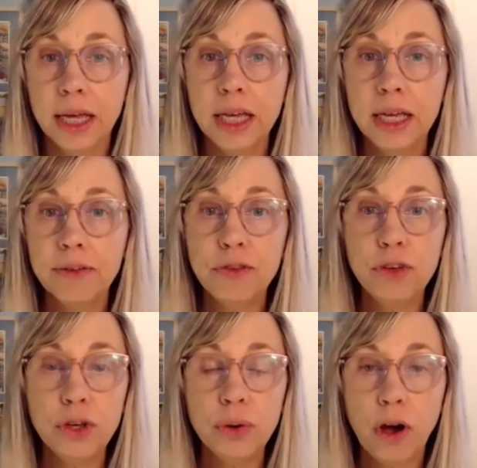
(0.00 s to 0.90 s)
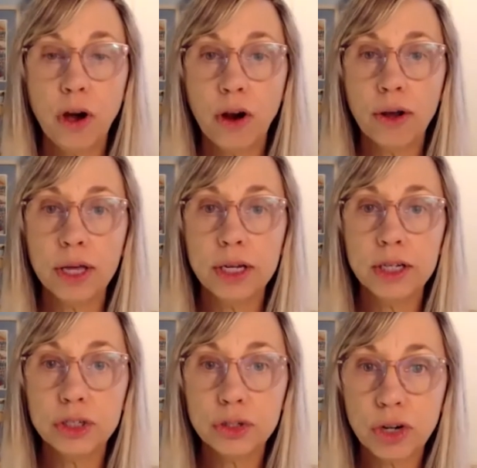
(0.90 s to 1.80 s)
If you are an
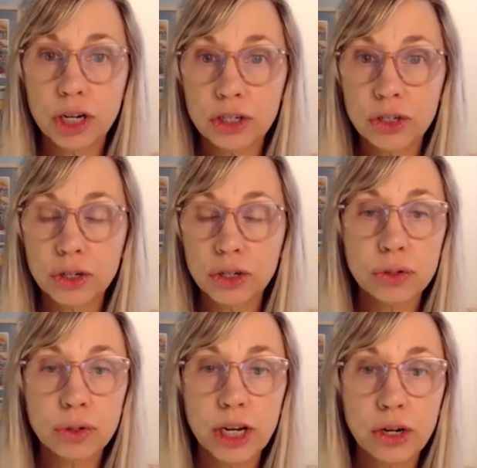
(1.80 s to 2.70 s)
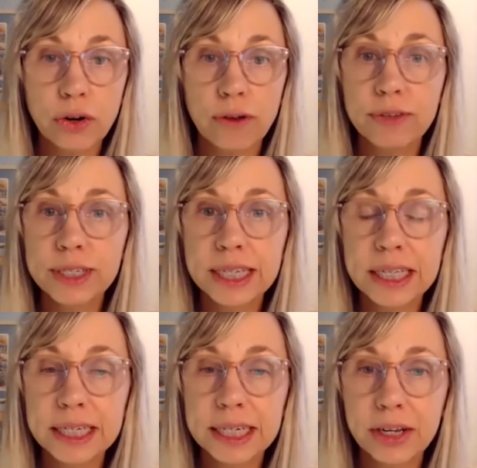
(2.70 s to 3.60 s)
instructor, a trainer, a
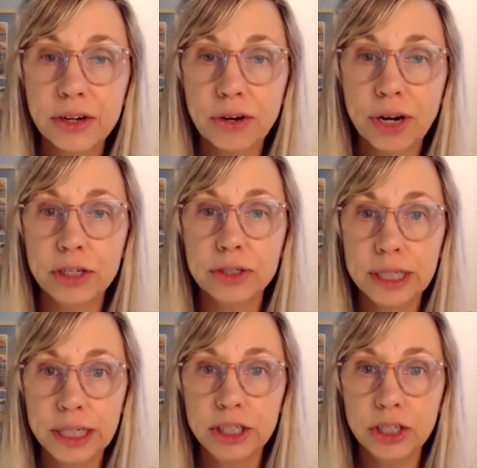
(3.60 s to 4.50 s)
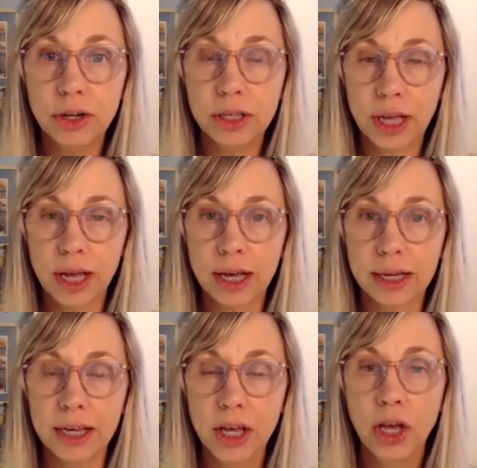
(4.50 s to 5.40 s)
facilitator, and you're teaching
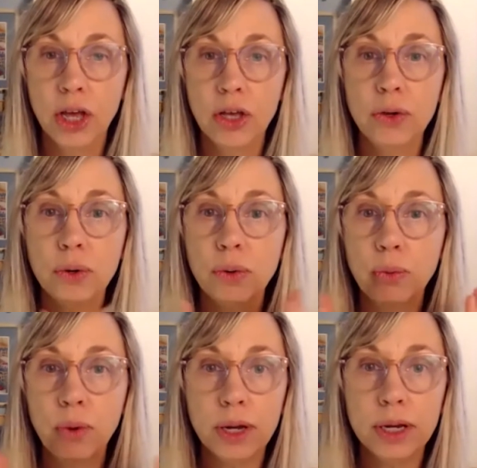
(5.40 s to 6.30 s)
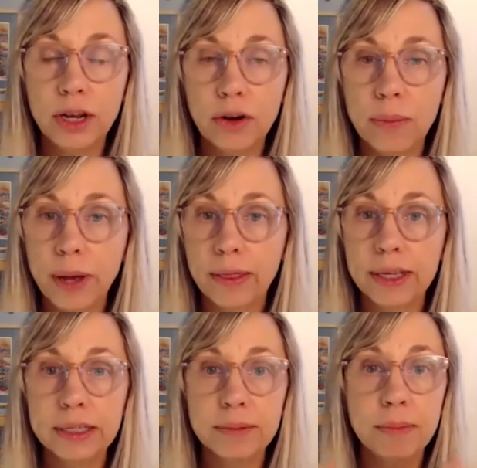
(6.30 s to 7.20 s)
online, you'll want to hear about
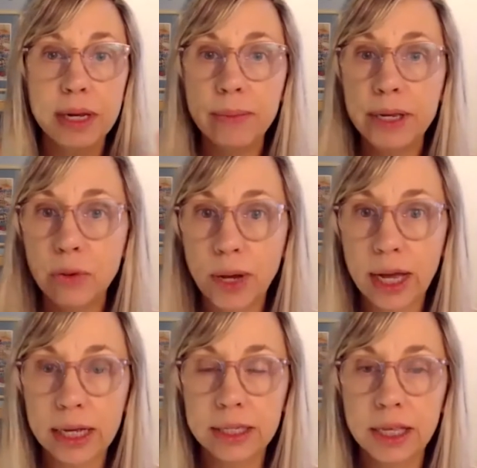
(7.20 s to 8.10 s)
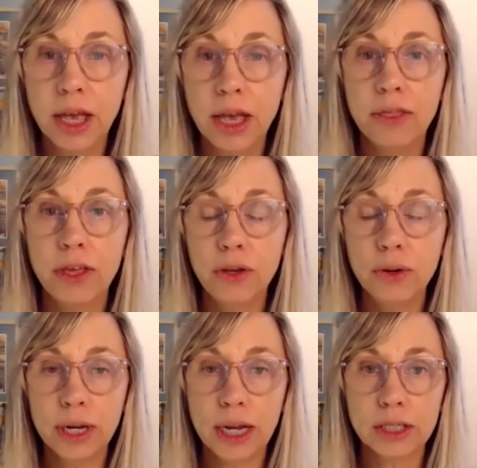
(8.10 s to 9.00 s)
these many ways that you
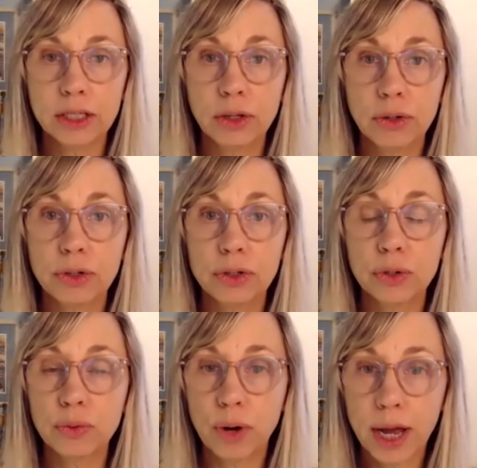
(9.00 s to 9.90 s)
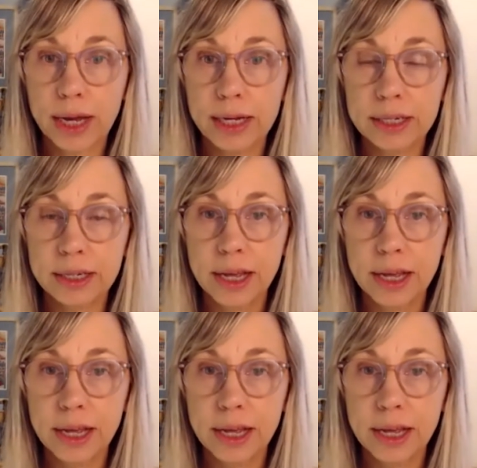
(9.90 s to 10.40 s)
can ask learners to write